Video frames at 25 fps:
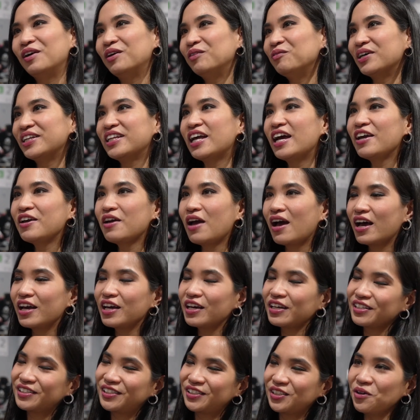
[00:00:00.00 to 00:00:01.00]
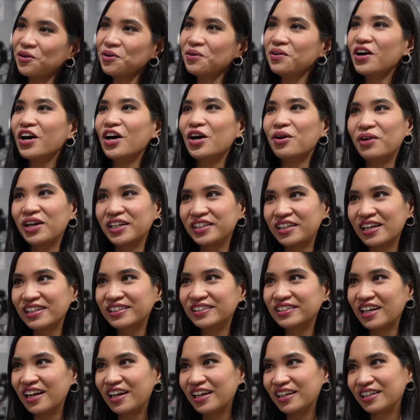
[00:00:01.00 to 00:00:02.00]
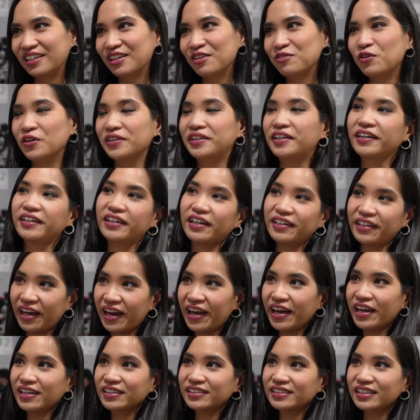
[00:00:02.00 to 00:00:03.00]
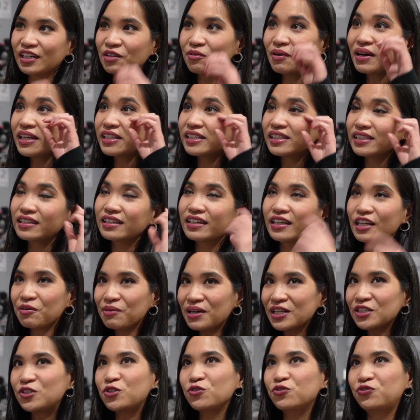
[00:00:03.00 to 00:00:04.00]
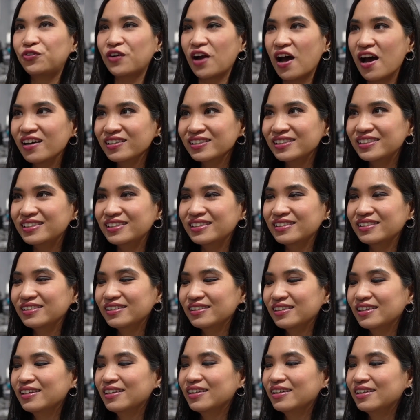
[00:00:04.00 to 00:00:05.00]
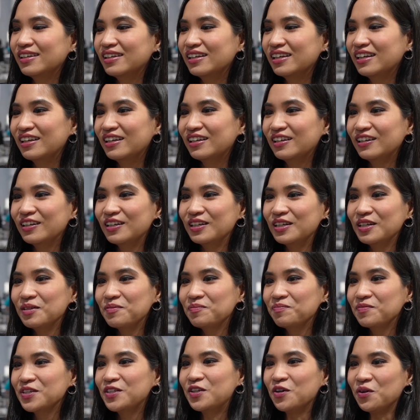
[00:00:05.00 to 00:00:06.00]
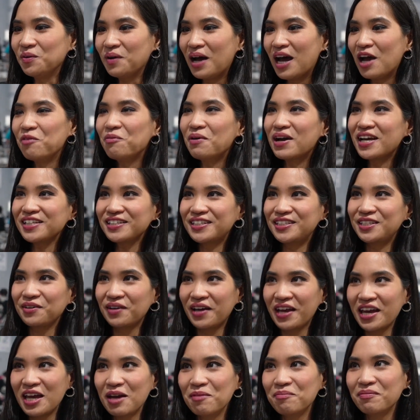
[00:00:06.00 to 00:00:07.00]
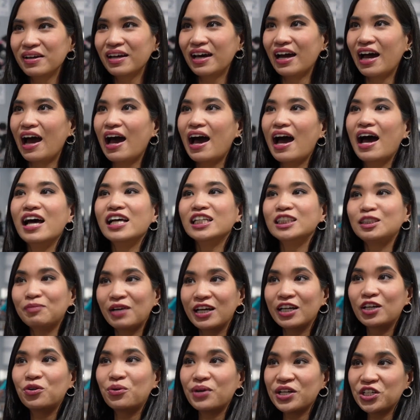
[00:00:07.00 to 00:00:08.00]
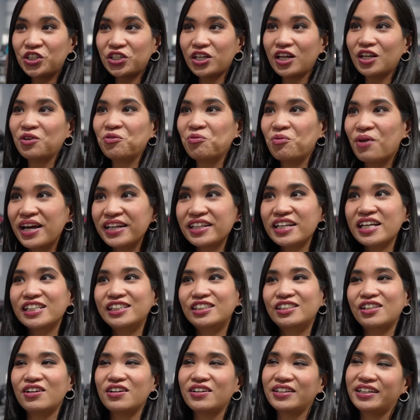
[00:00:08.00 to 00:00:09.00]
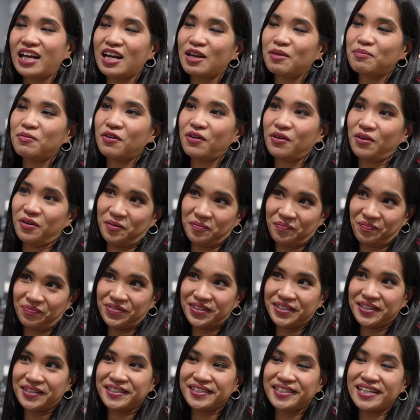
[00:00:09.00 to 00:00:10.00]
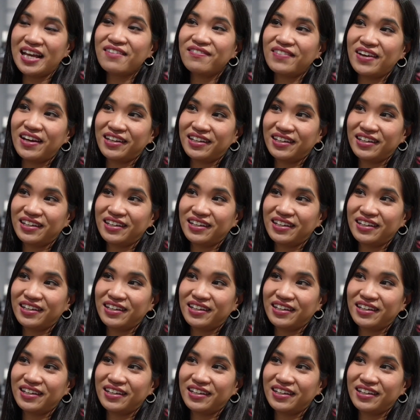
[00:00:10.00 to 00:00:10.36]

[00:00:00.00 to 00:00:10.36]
When I saw Arada-san for Tekken 8, he went to France. So I went to him, I asked my question, when is SoulCalibur 7?